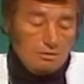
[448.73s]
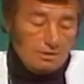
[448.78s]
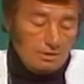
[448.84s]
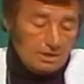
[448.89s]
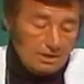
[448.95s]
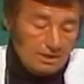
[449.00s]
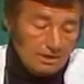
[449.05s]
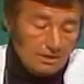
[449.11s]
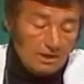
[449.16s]

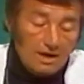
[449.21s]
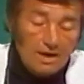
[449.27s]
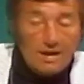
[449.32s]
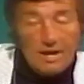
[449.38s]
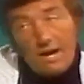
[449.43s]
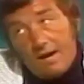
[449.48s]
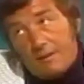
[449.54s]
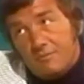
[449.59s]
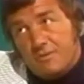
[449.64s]
Well, I
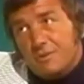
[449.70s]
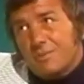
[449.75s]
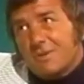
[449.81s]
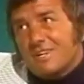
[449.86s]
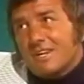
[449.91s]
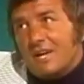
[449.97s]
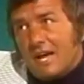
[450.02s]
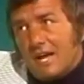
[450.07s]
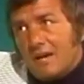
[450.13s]
happen to
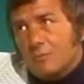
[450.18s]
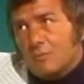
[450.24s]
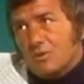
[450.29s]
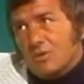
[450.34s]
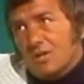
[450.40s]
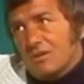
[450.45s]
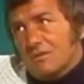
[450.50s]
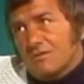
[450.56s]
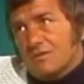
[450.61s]
be an
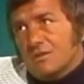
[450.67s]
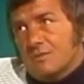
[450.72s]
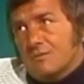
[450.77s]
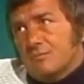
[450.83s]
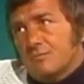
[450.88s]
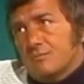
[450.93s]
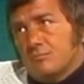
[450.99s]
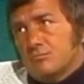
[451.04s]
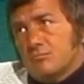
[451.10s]
animal lover.
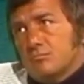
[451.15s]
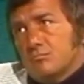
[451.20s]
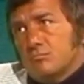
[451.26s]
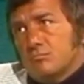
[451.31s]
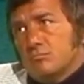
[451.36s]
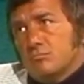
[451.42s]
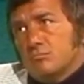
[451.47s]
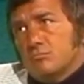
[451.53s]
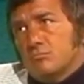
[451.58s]

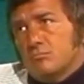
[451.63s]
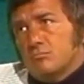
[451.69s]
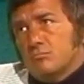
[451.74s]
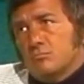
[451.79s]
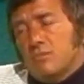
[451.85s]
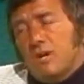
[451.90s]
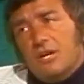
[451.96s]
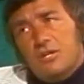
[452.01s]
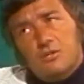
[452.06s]

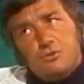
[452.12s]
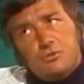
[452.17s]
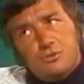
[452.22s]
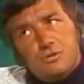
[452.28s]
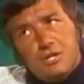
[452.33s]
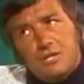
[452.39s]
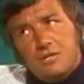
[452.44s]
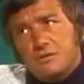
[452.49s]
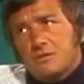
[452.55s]
And you
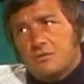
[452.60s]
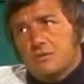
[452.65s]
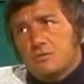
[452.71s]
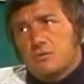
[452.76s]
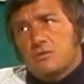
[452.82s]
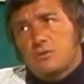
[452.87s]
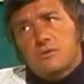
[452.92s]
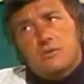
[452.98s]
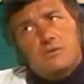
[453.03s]
did,
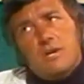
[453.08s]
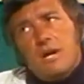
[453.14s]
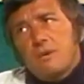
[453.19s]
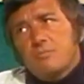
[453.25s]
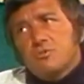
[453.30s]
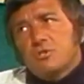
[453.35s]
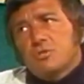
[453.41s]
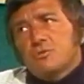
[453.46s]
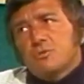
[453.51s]
you
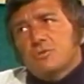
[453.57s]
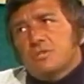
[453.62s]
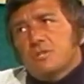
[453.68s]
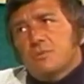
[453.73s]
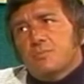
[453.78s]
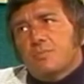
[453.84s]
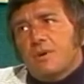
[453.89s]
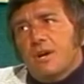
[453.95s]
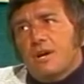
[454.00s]
kept
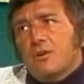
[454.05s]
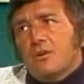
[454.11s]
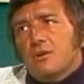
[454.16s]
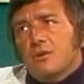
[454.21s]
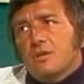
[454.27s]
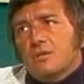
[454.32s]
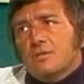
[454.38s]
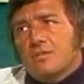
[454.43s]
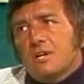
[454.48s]
choosing Brett
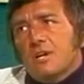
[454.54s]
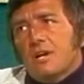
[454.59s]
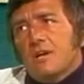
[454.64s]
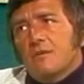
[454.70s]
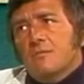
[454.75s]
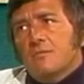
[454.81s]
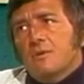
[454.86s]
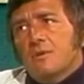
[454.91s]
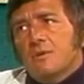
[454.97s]
all the
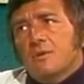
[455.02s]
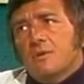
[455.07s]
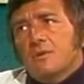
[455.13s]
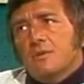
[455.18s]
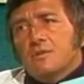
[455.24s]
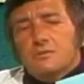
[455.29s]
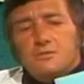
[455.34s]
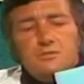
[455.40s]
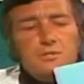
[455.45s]
time.
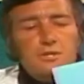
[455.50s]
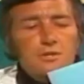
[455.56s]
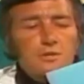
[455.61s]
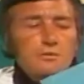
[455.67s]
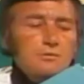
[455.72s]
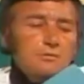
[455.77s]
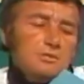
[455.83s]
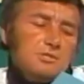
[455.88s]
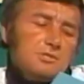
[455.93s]

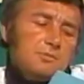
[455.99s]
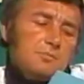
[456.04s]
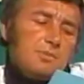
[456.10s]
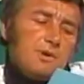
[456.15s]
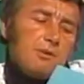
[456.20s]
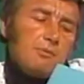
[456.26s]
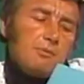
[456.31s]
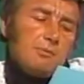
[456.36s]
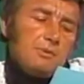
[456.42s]
So this will
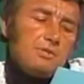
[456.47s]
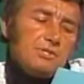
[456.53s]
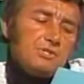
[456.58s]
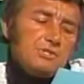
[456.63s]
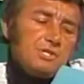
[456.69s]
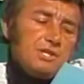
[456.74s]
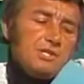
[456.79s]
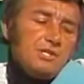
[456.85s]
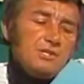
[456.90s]
probably
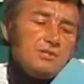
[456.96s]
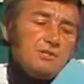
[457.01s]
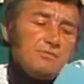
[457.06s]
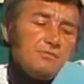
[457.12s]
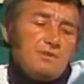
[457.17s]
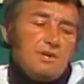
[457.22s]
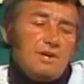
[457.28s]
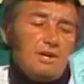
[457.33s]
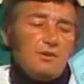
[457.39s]
shake you
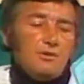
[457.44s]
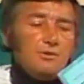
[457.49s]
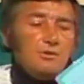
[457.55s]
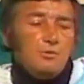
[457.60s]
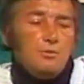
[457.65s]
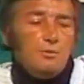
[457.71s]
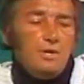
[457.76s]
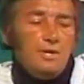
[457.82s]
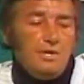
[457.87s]
to find out
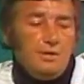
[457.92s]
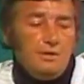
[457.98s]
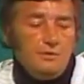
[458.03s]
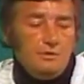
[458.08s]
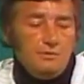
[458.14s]
you're a winner.